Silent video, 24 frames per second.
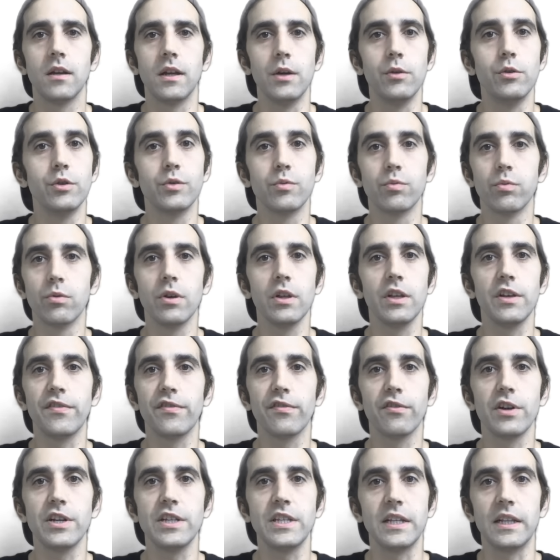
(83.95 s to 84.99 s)
It was really
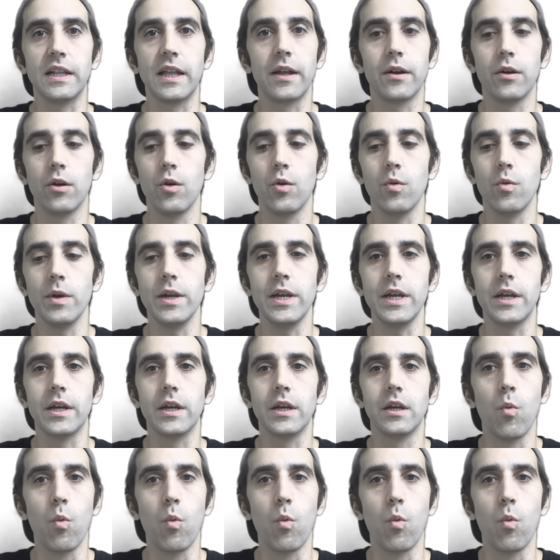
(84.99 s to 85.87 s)
freezing that whole week.